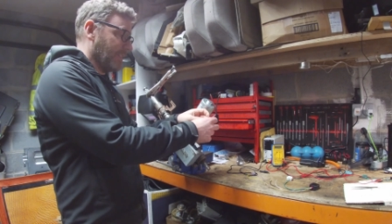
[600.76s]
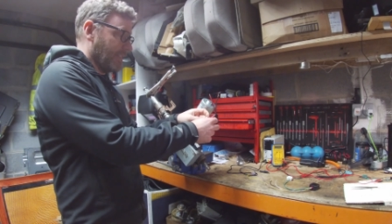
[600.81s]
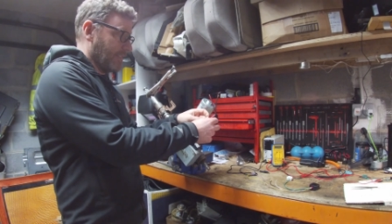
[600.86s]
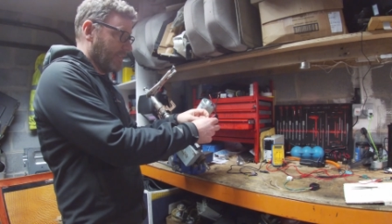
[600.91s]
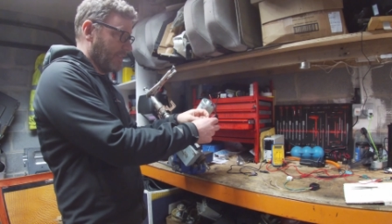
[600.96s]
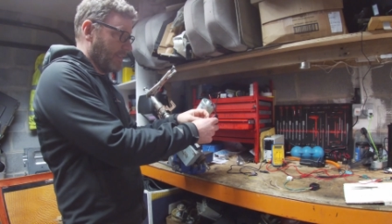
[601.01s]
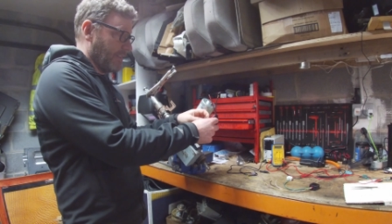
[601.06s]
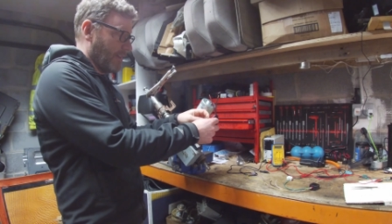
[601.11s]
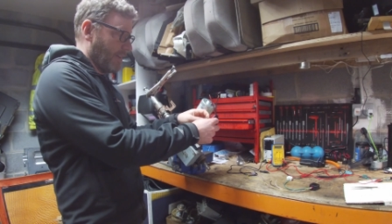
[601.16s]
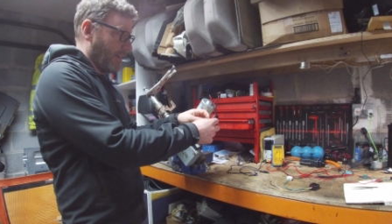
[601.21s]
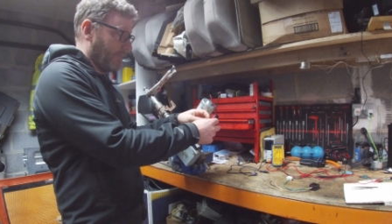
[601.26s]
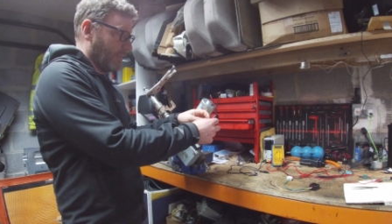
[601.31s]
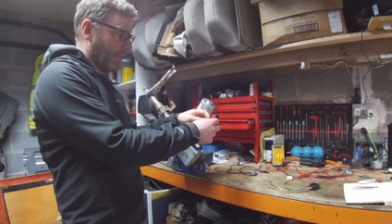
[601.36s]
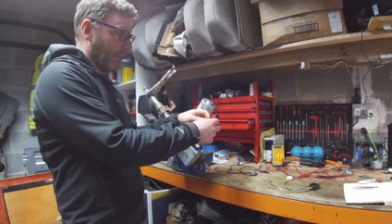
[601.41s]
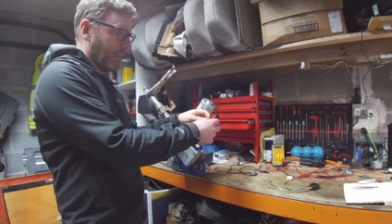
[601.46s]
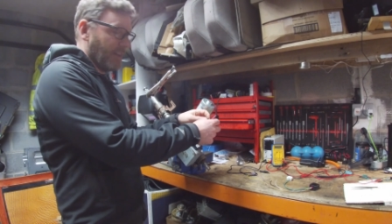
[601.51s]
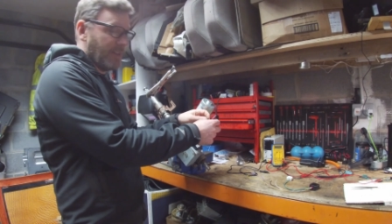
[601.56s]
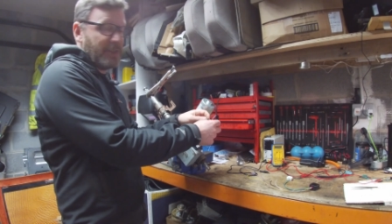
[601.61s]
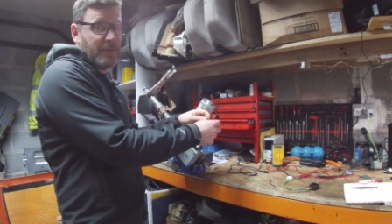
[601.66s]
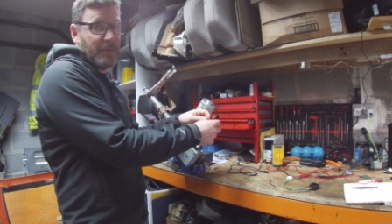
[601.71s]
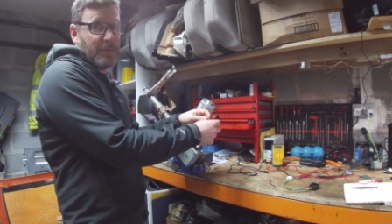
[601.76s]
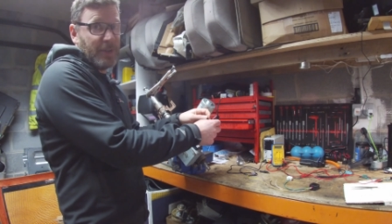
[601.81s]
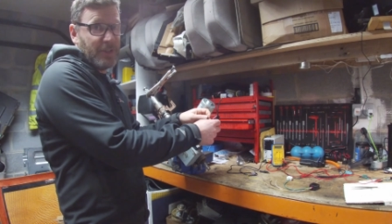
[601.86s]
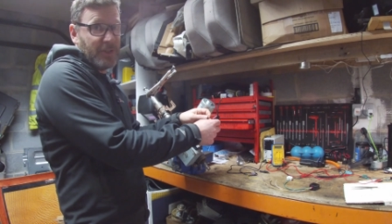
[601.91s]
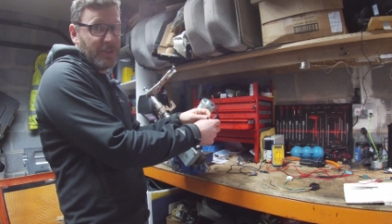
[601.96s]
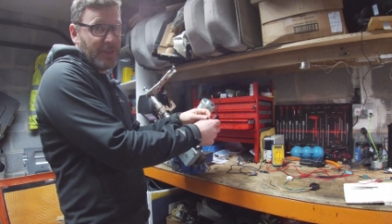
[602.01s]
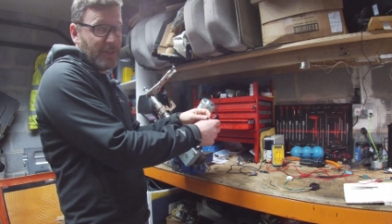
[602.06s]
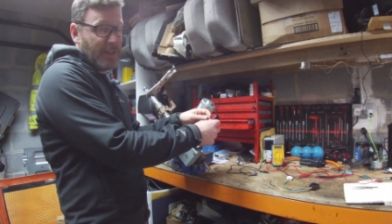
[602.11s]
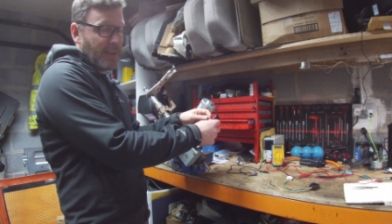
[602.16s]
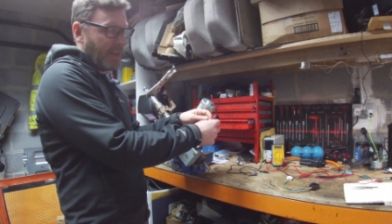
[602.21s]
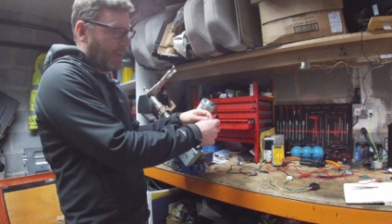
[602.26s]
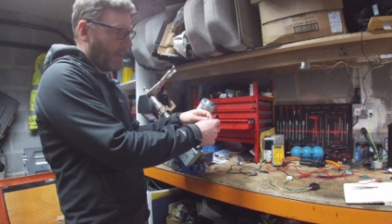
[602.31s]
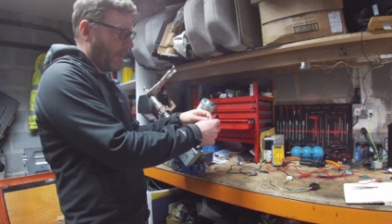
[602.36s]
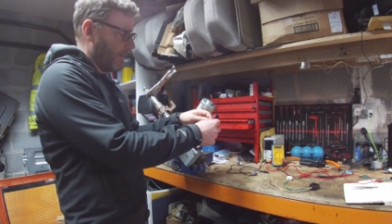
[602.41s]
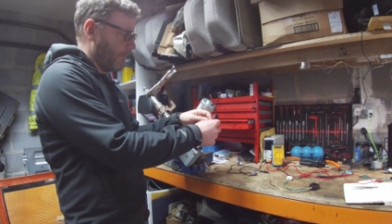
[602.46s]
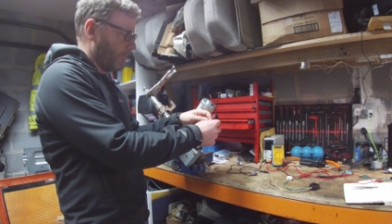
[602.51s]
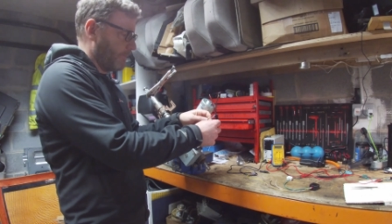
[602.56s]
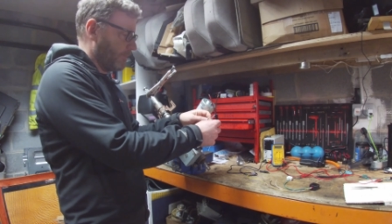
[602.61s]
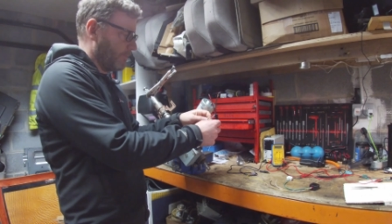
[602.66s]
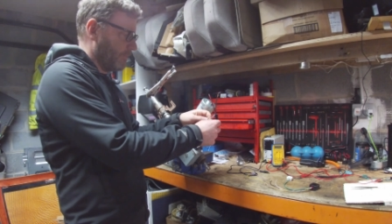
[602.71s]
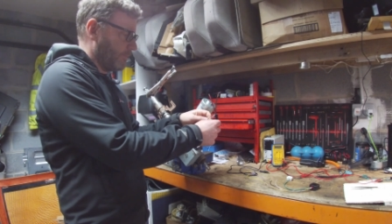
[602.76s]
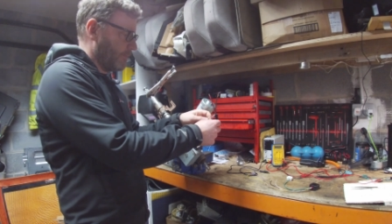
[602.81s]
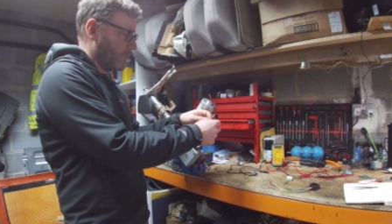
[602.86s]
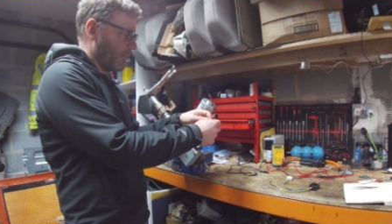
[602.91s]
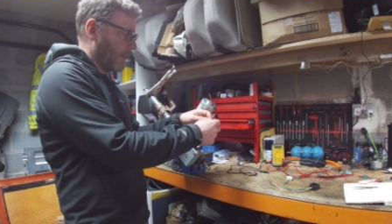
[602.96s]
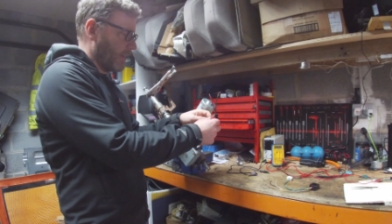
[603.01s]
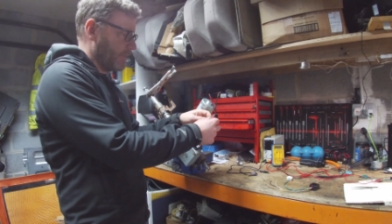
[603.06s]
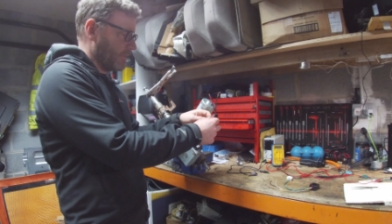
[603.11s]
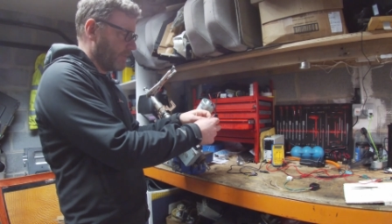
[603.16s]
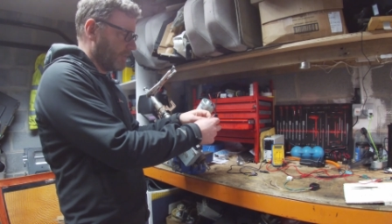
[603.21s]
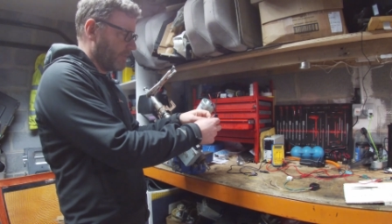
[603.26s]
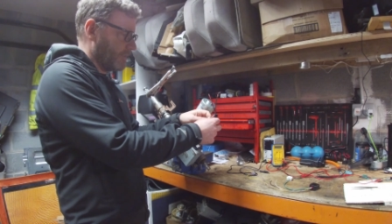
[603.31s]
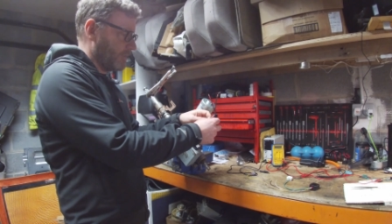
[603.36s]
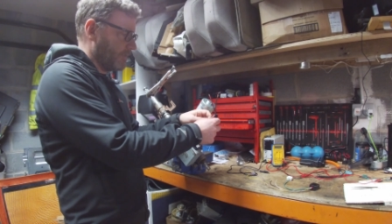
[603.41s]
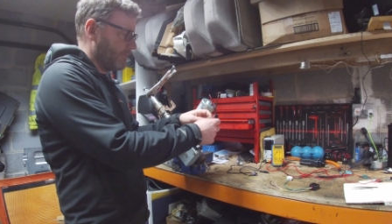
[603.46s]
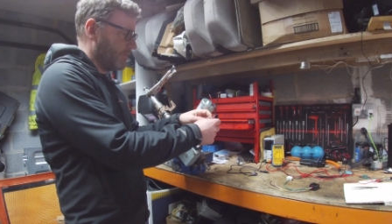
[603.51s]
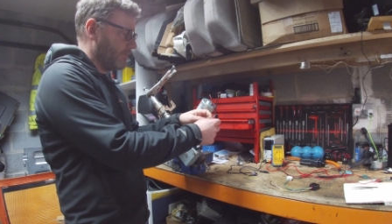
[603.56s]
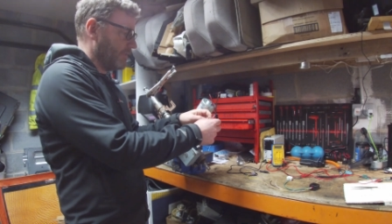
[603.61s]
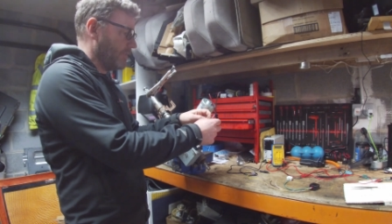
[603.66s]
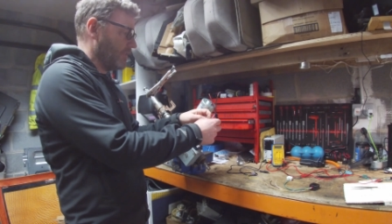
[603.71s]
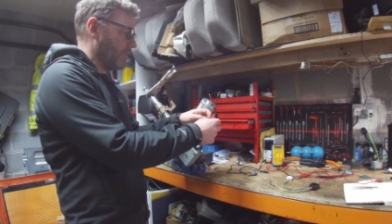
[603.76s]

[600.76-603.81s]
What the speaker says: of these you have a switched positive,